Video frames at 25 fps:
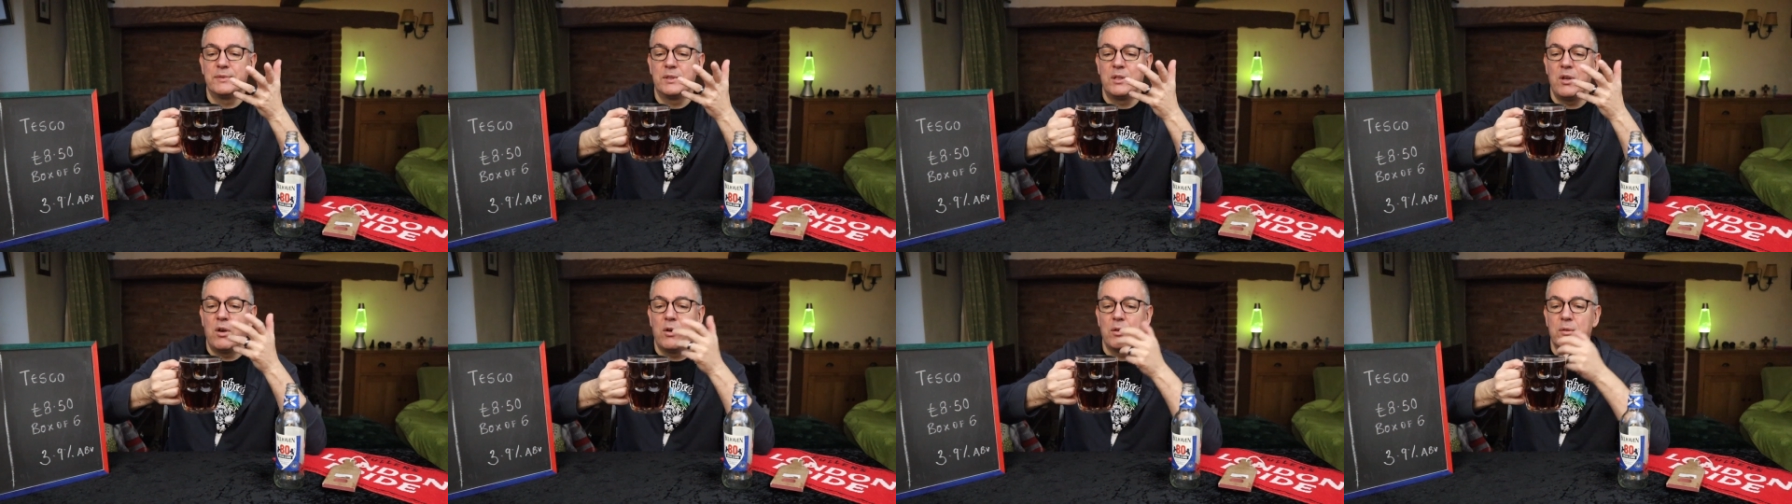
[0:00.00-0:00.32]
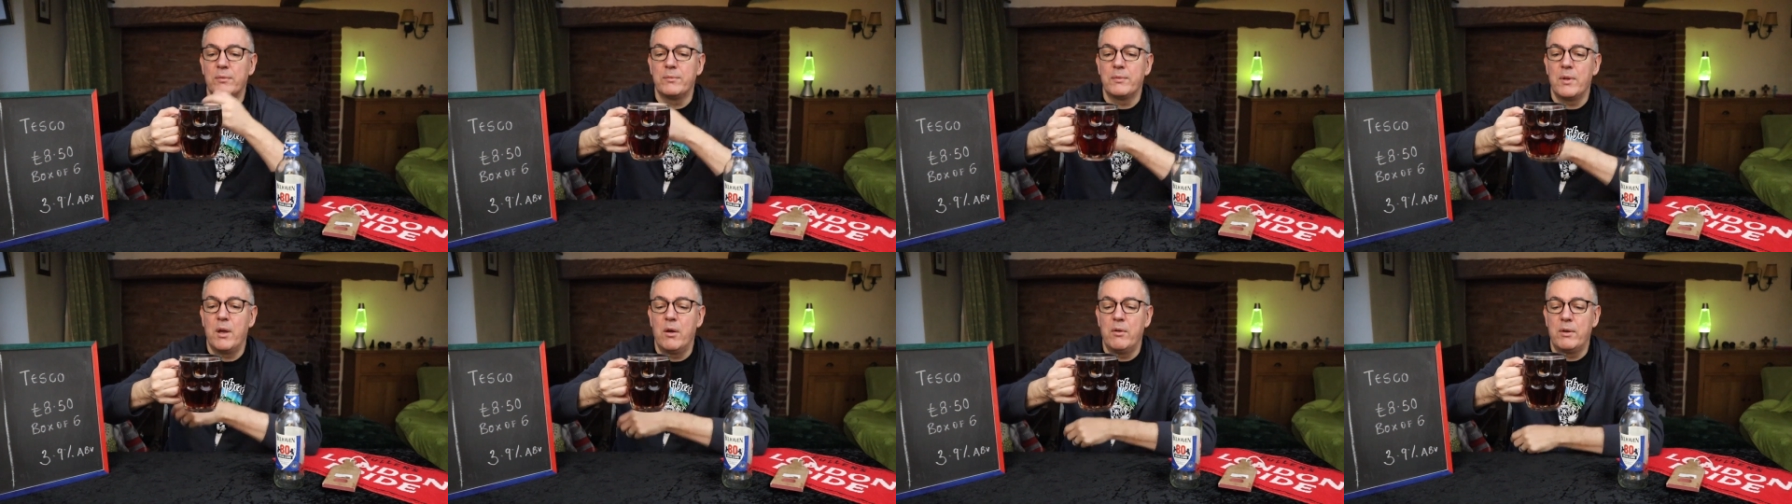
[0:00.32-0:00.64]

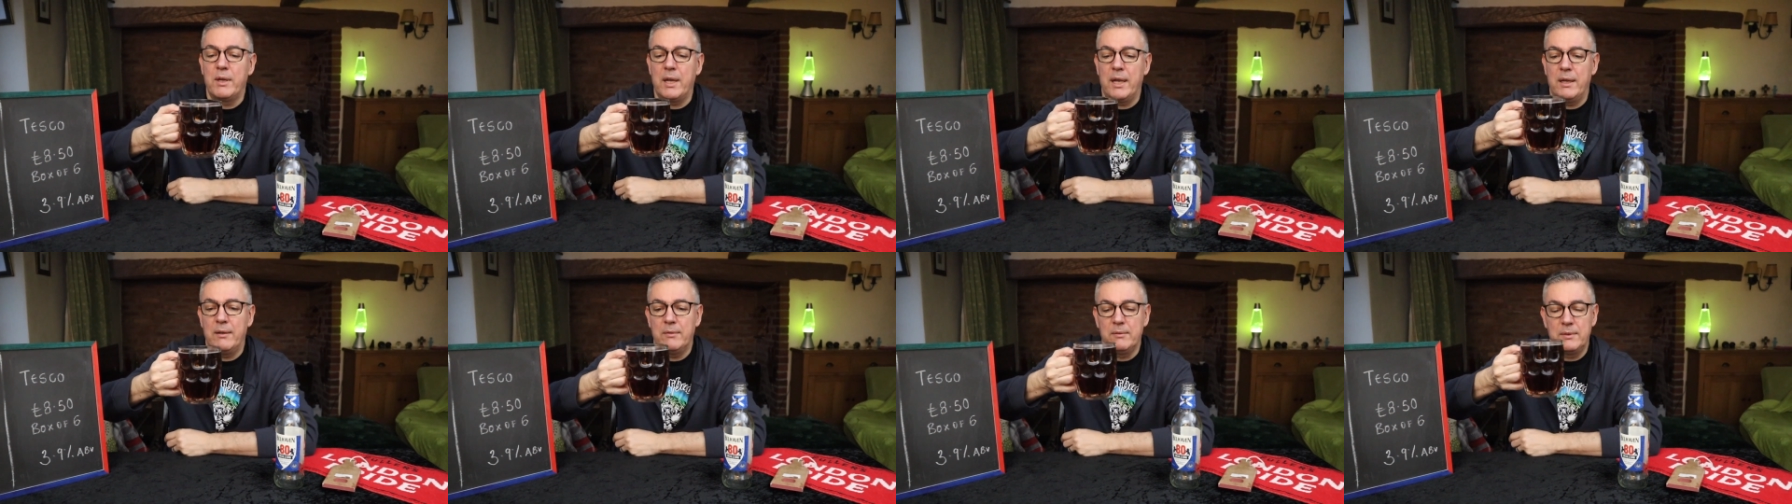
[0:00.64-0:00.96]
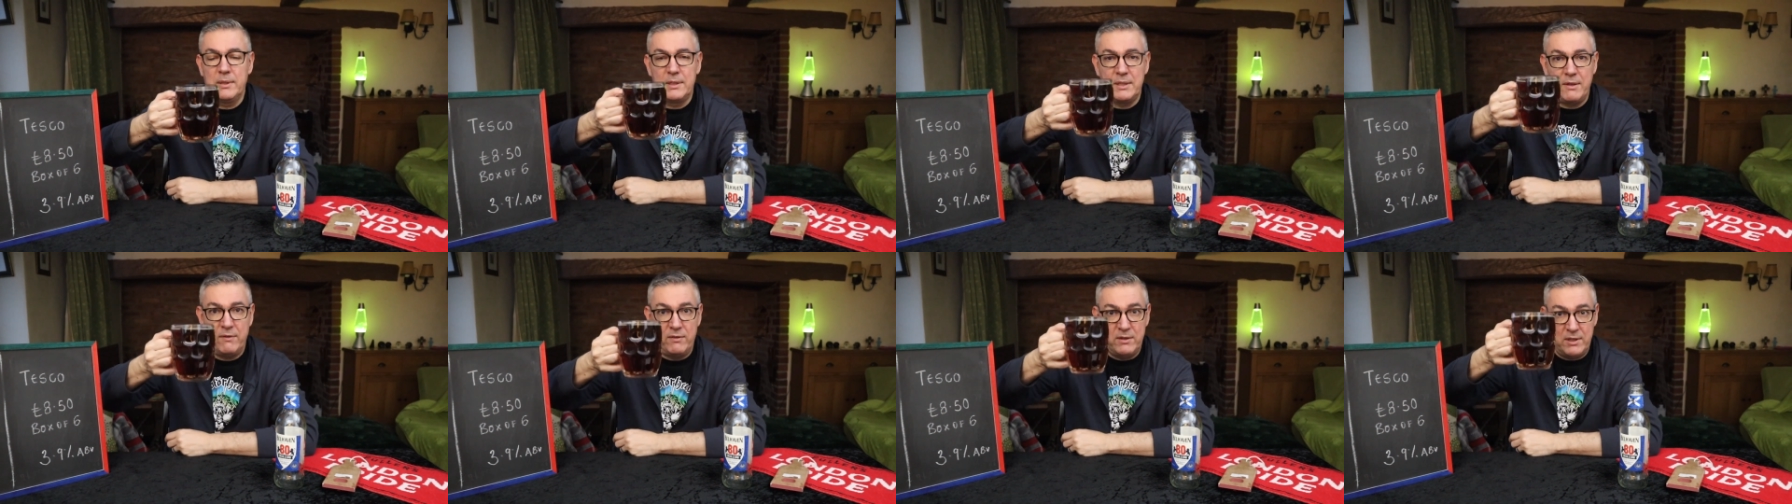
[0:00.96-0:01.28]
Gone. Okay,
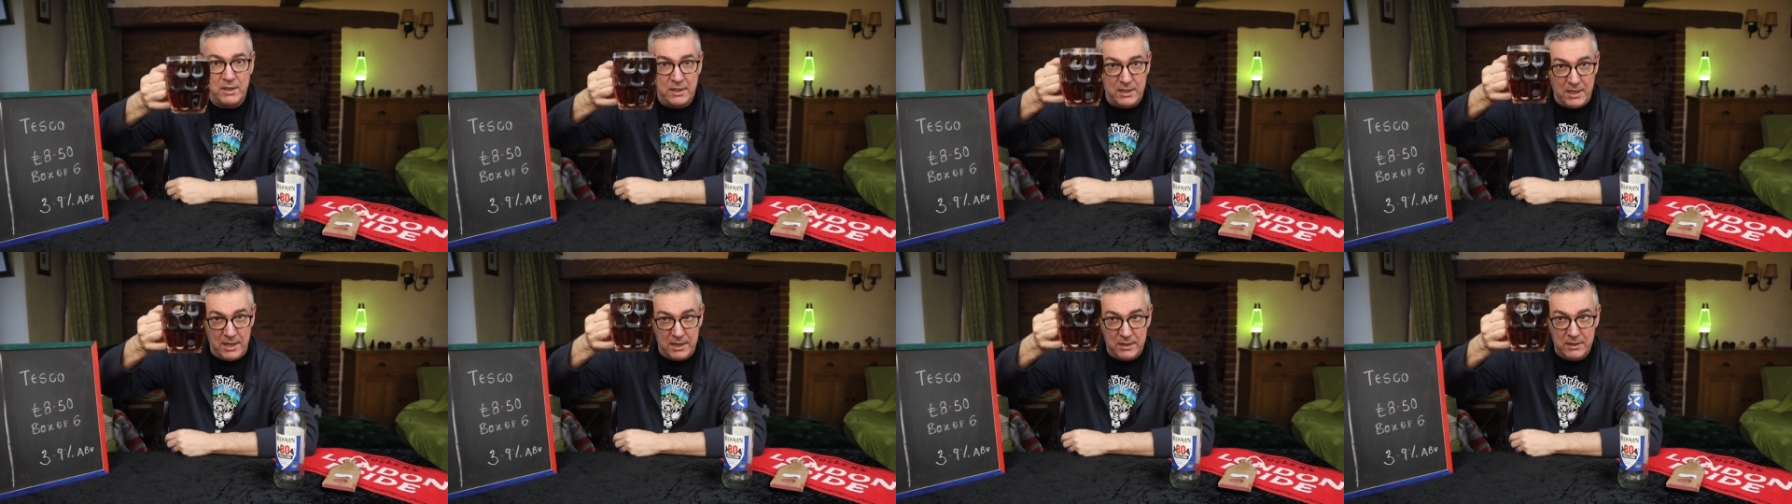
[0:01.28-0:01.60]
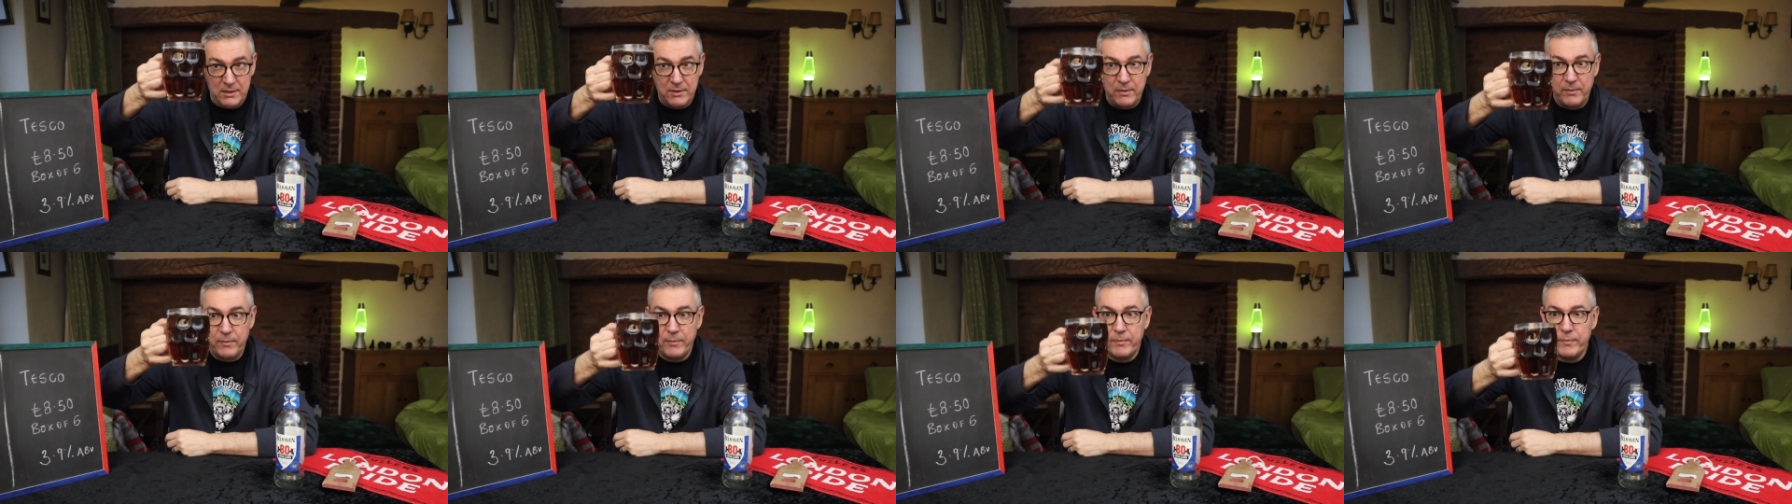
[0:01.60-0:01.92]
let's give this a
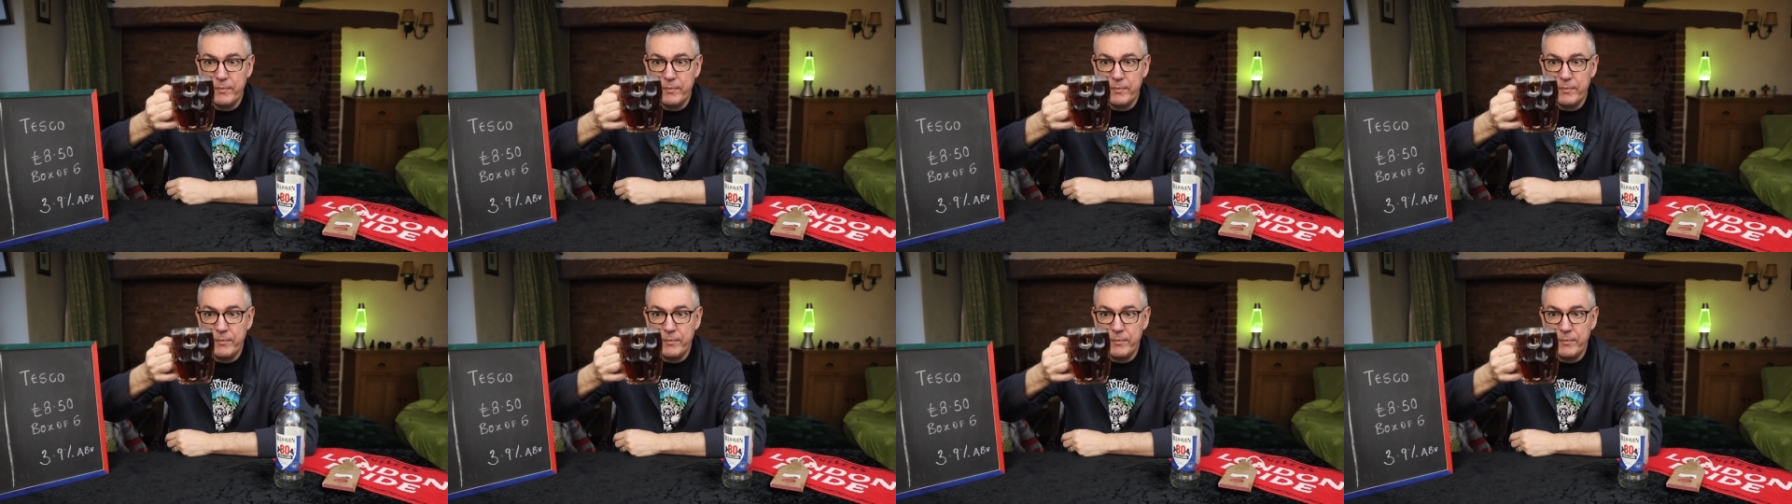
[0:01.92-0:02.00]
taste.